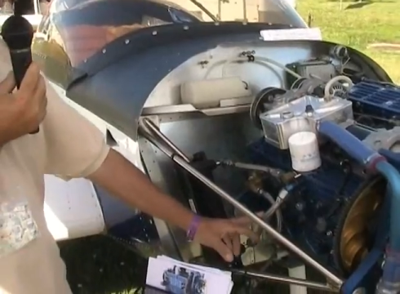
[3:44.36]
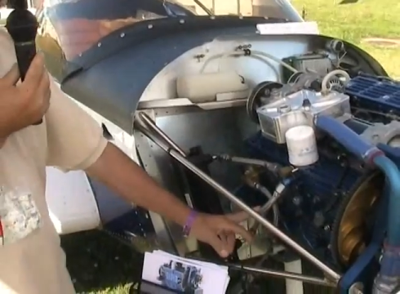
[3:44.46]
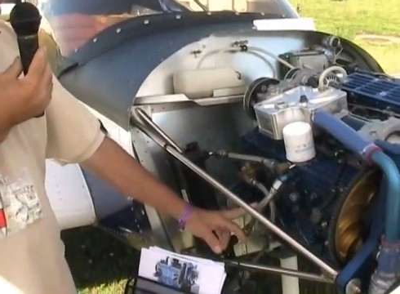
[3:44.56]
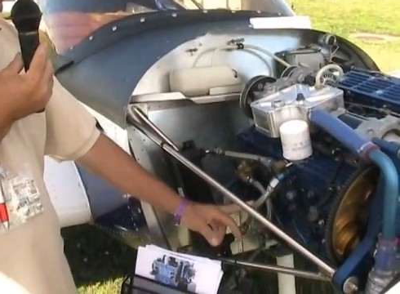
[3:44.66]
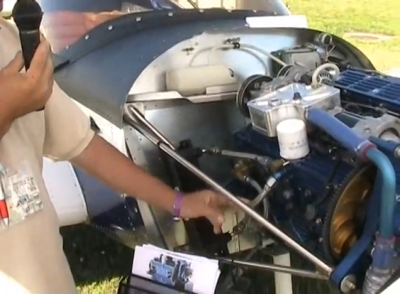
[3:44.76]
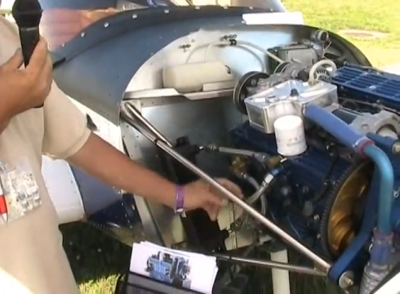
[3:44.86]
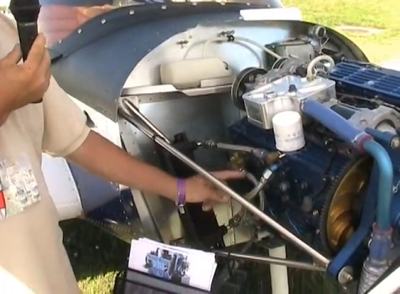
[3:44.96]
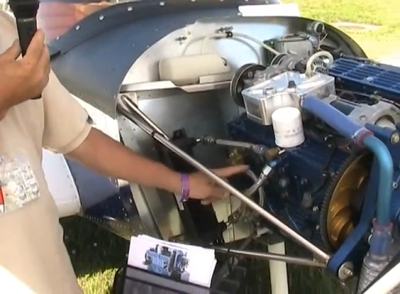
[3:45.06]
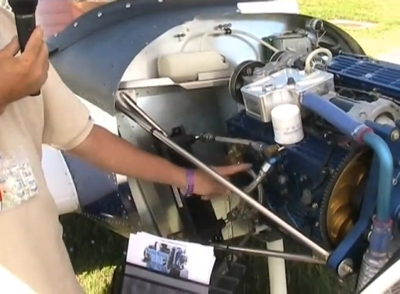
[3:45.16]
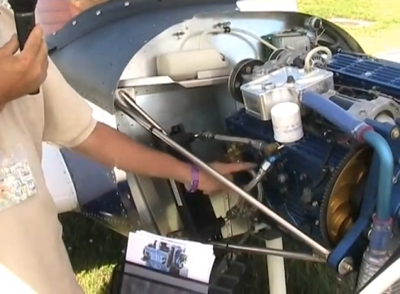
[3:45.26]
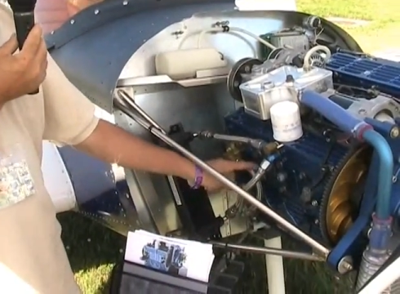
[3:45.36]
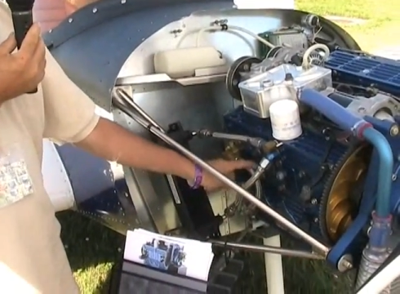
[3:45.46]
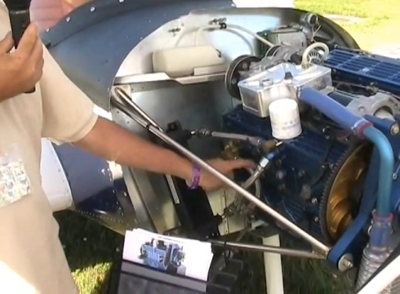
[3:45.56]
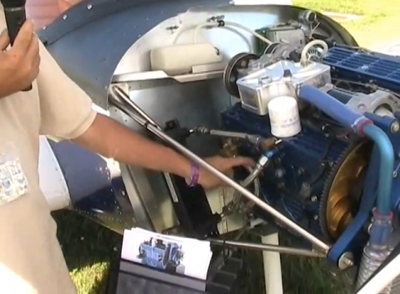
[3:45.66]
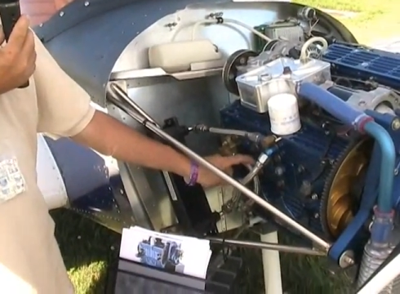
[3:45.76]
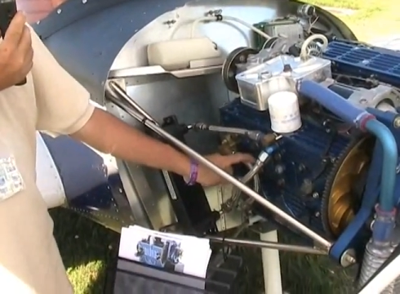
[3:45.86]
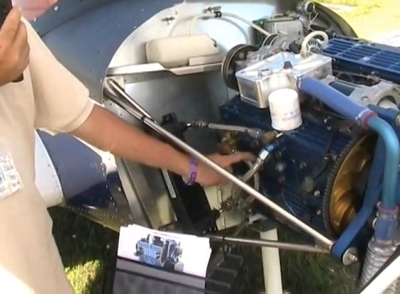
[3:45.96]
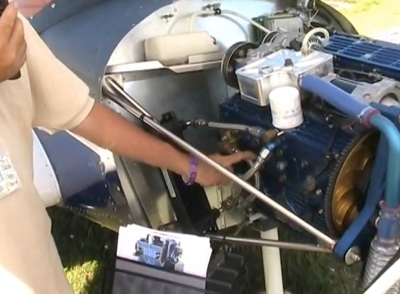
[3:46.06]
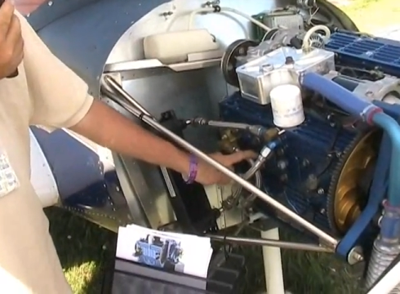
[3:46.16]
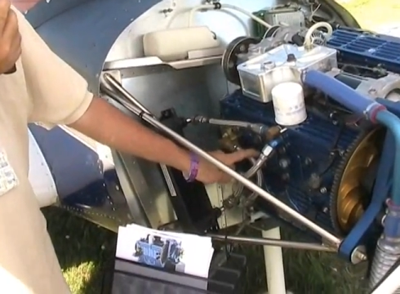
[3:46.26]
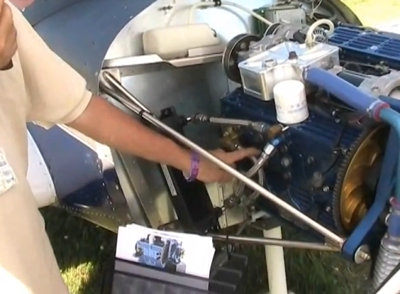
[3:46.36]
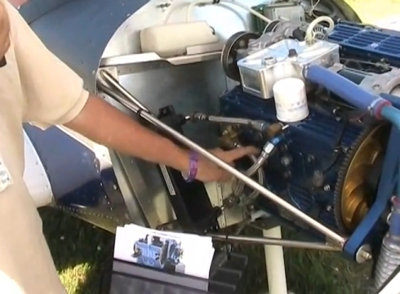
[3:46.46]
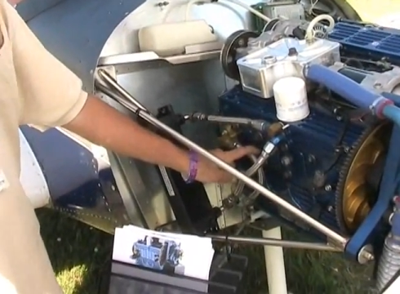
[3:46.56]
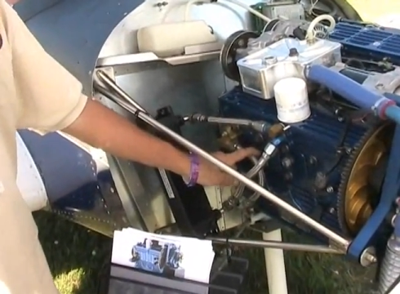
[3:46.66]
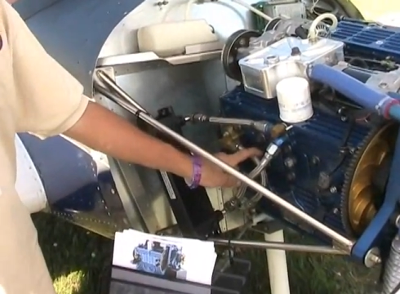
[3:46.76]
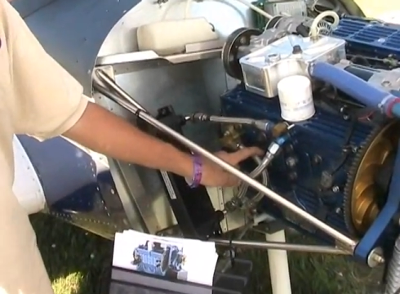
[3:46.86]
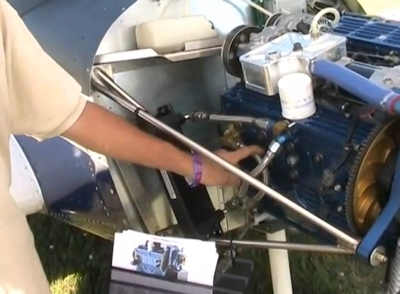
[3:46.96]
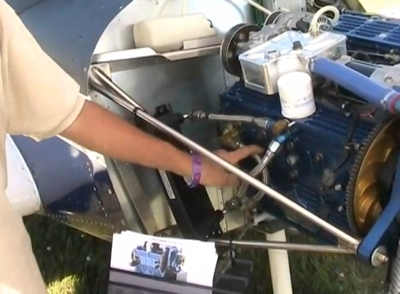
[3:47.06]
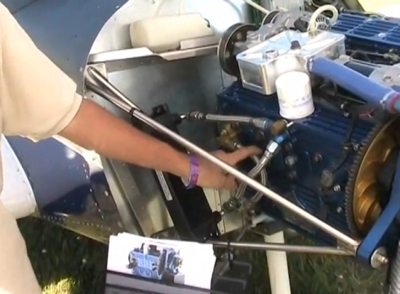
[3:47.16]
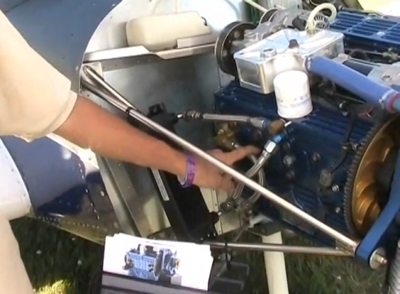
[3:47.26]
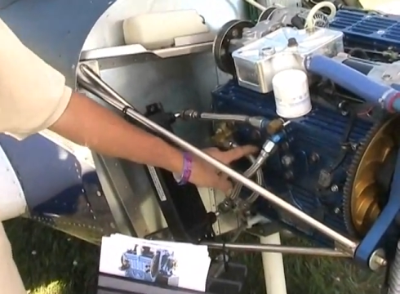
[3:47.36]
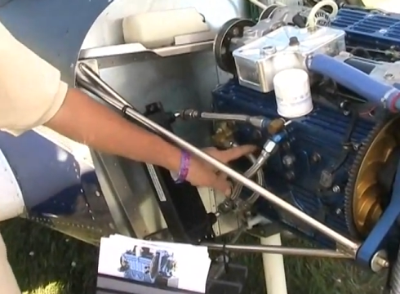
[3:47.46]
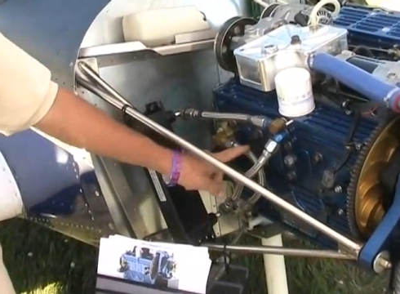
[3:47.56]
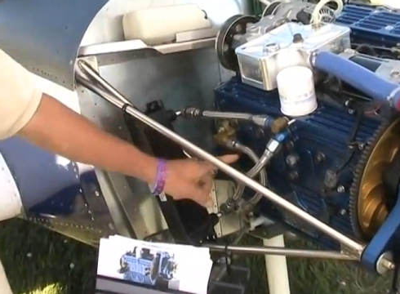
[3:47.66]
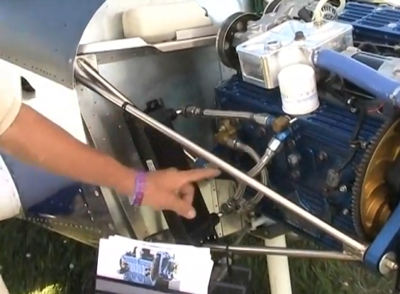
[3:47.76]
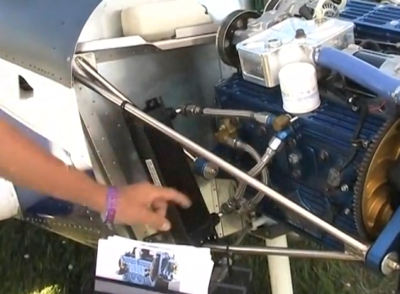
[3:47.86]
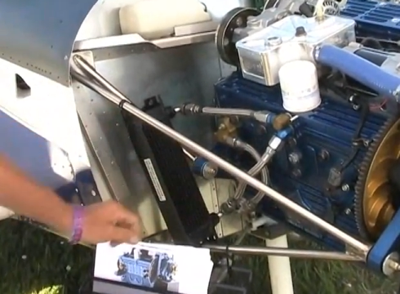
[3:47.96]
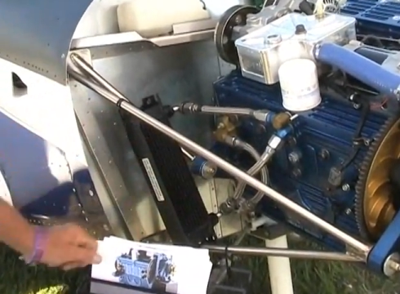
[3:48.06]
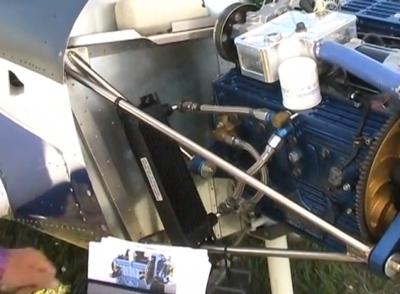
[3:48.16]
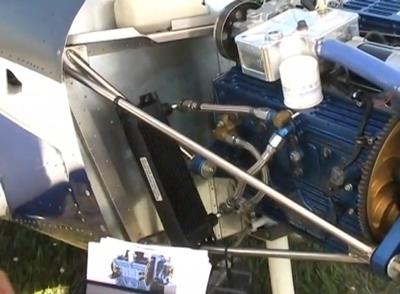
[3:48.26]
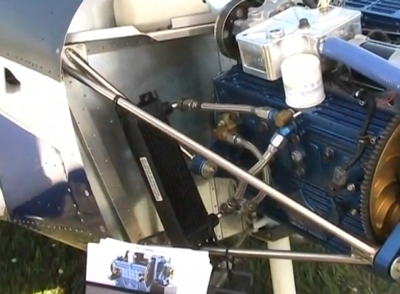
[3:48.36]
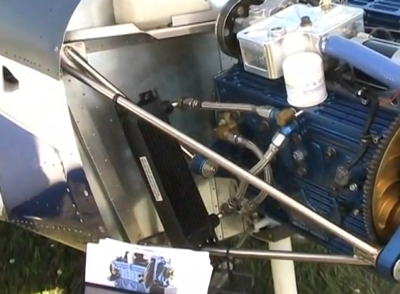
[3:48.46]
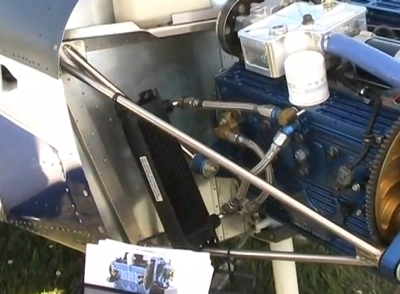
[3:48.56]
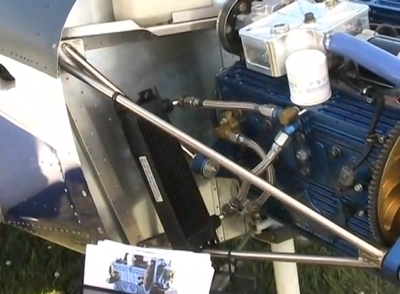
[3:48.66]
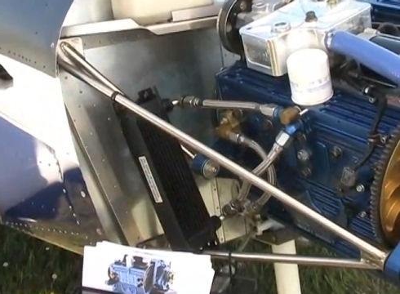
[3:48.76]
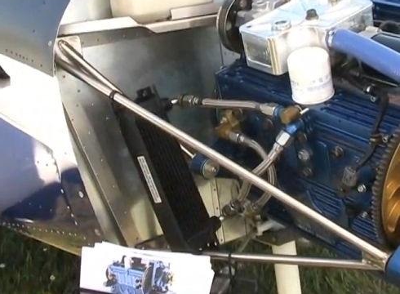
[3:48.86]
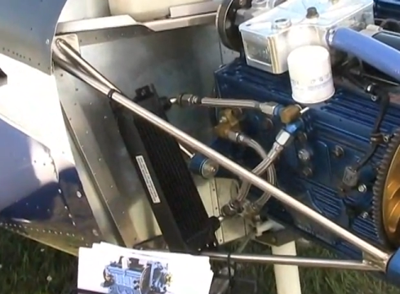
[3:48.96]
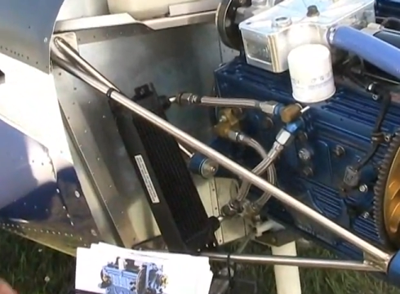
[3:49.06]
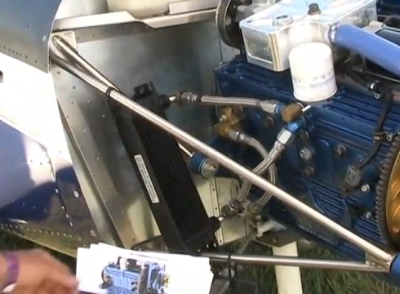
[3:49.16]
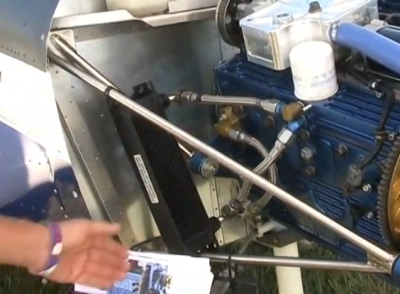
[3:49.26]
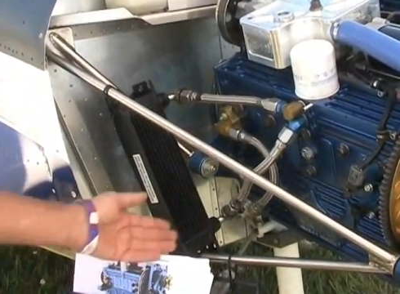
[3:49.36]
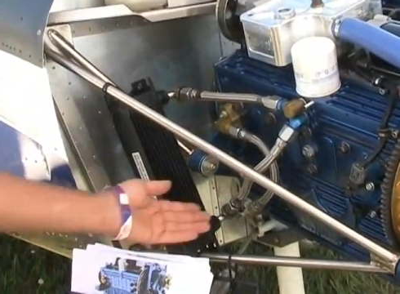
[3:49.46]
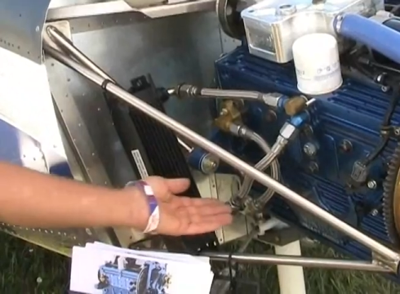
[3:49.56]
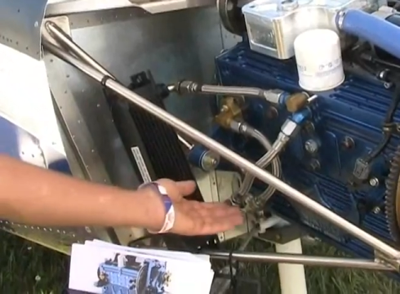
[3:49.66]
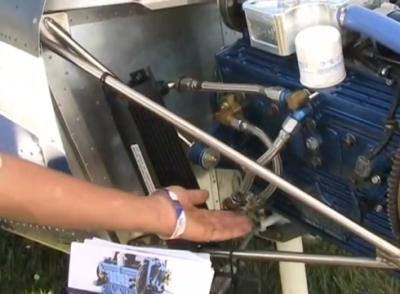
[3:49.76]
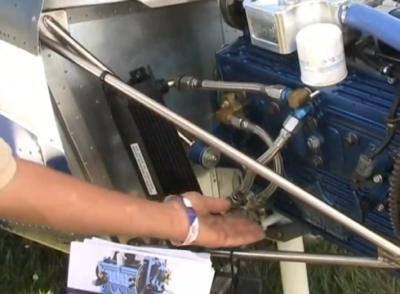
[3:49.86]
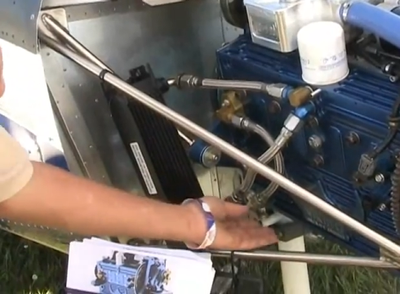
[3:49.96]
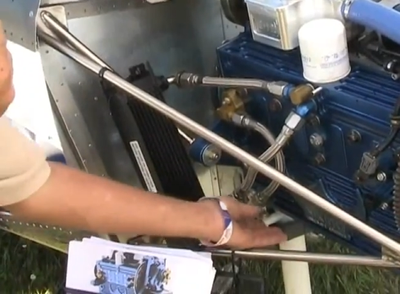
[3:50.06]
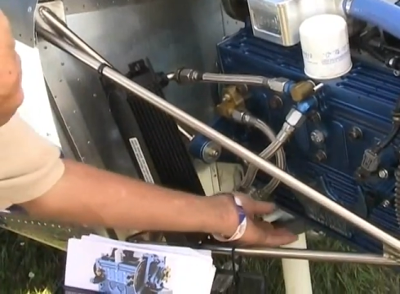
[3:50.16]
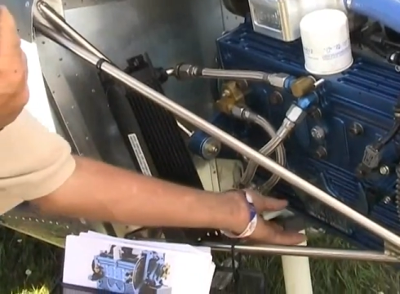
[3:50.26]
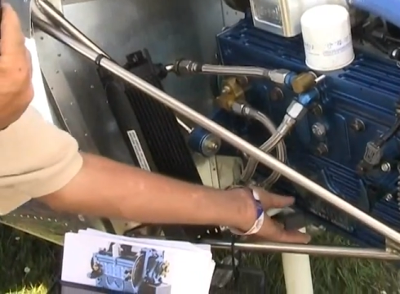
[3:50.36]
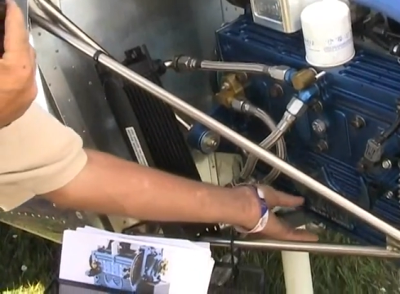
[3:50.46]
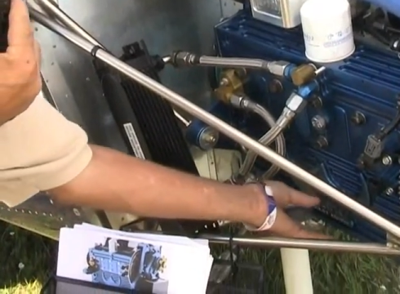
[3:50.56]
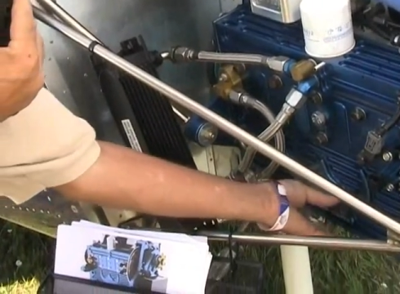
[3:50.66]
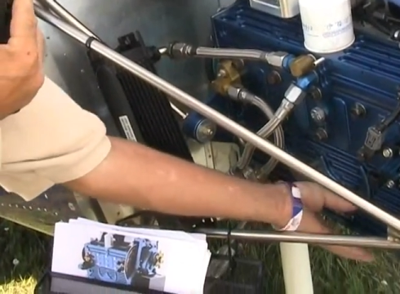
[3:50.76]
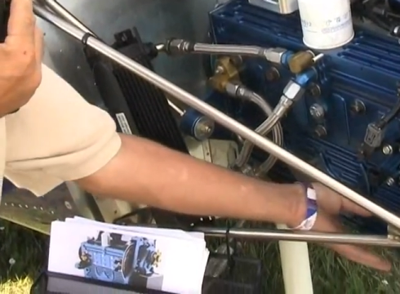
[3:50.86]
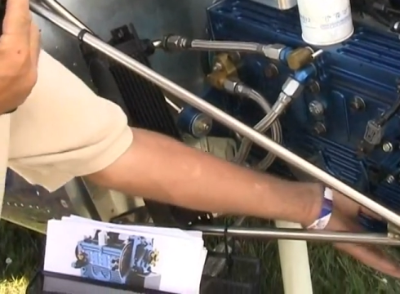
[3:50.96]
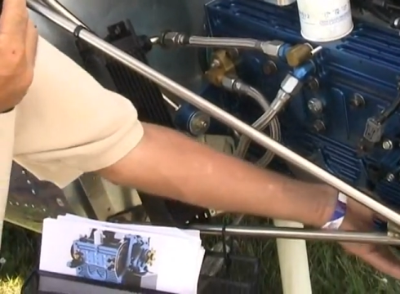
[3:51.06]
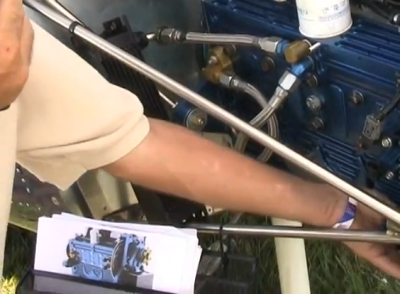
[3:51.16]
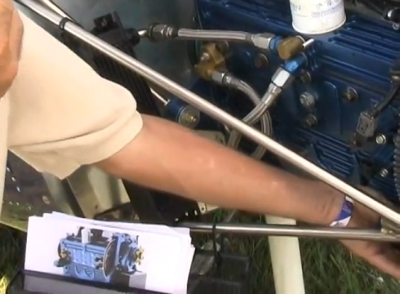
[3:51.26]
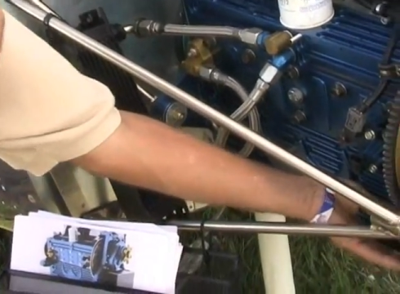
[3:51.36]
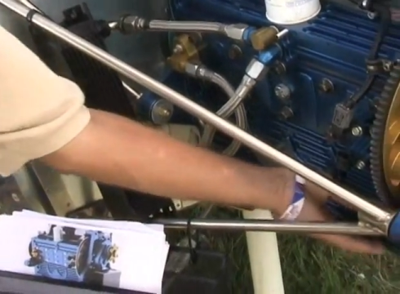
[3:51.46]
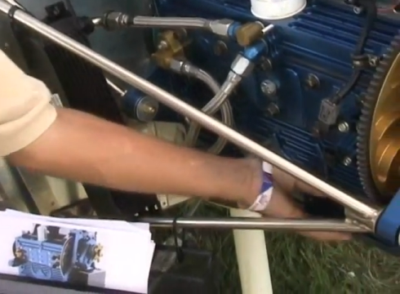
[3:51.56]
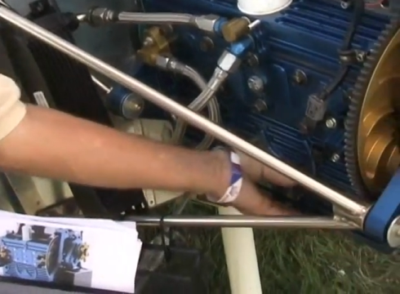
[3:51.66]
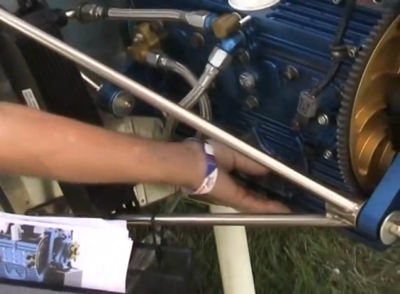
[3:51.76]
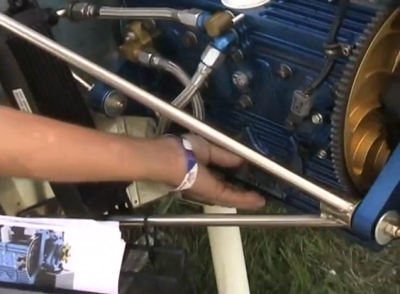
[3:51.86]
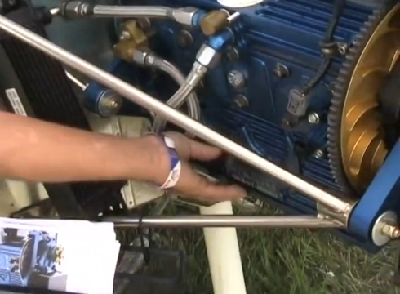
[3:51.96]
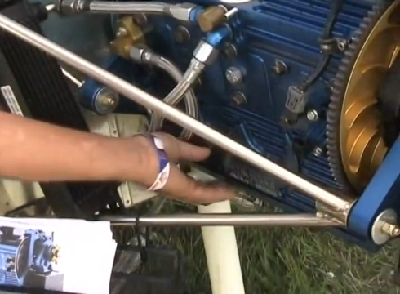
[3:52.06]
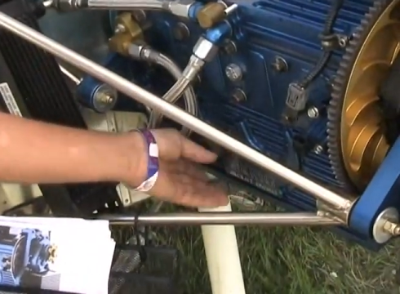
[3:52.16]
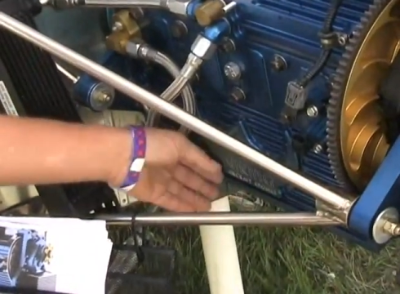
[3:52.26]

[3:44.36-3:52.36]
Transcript: [unreadable: no face in view]